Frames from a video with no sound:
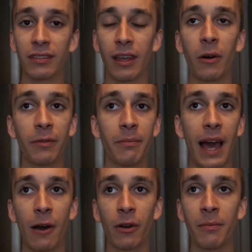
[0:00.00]

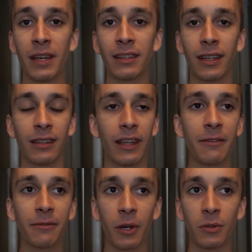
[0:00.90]
self-empowerment and
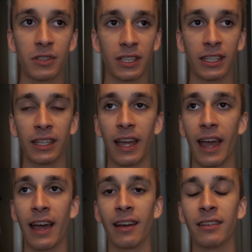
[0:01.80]
life coaching,
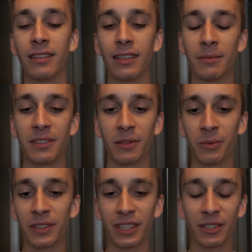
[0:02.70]
and just a
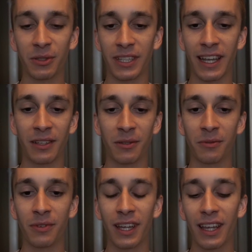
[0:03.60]
really
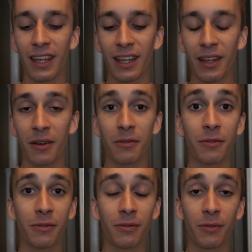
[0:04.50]
creative,
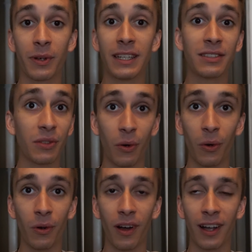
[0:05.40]
free
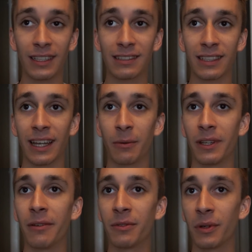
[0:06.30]
soul, honestly. And I would
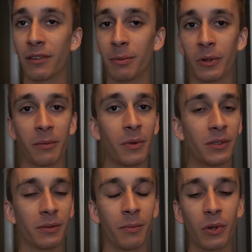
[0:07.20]
love to explore
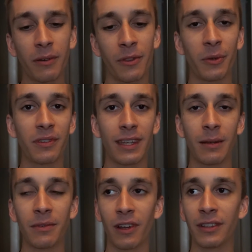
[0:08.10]
more of those
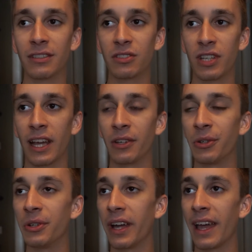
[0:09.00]
themes on this
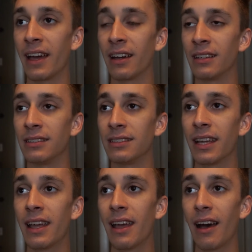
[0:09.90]
channel, and
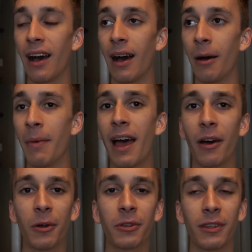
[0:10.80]

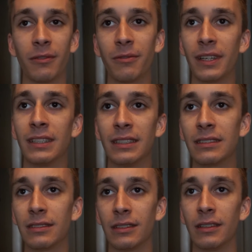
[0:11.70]
health and
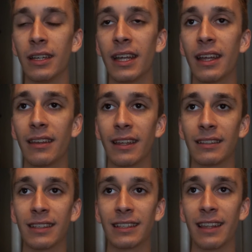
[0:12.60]
fitness and
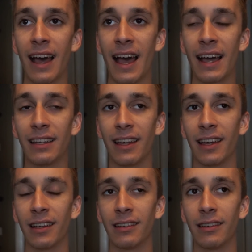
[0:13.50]
things like that.
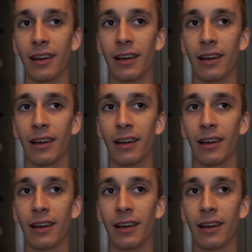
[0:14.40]
And